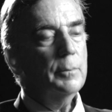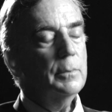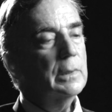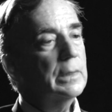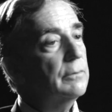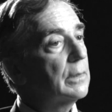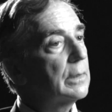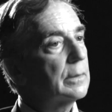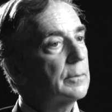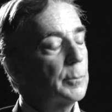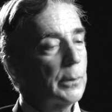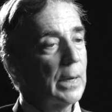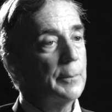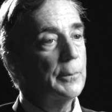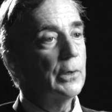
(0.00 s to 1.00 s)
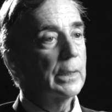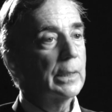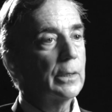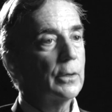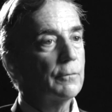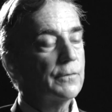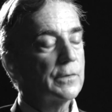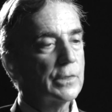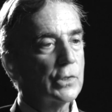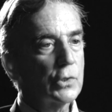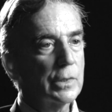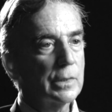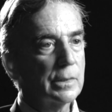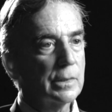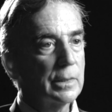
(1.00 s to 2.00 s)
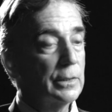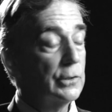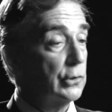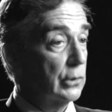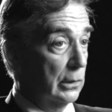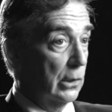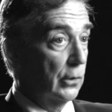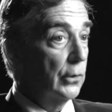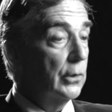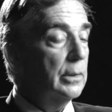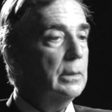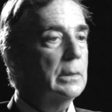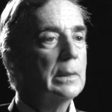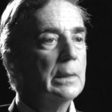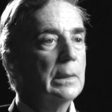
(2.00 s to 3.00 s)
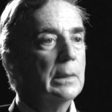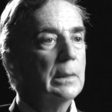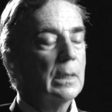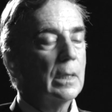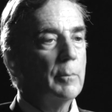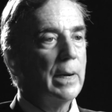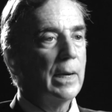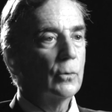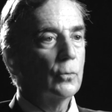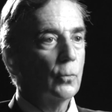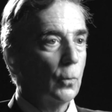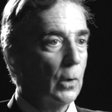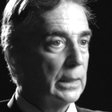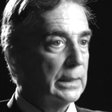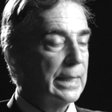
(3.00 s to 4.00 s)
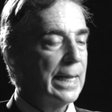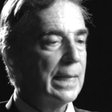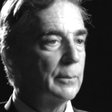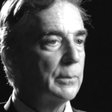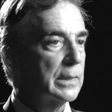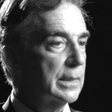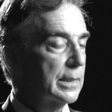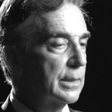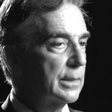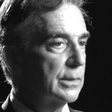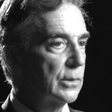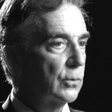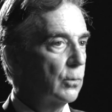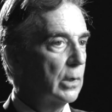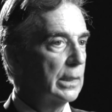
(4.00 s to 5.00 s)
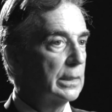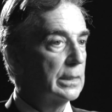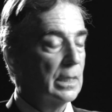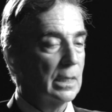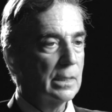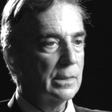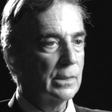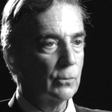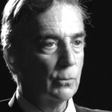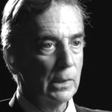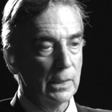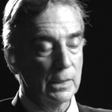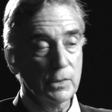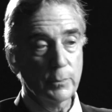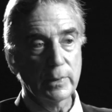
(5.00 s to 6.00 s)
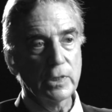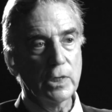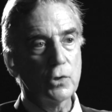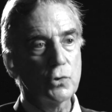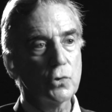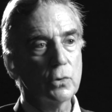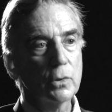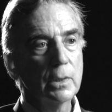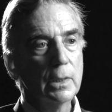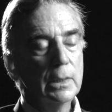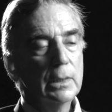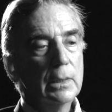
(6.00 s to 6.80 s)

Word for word: believe that primary care physicians need to learn about what cannabis is and what it does and what its potential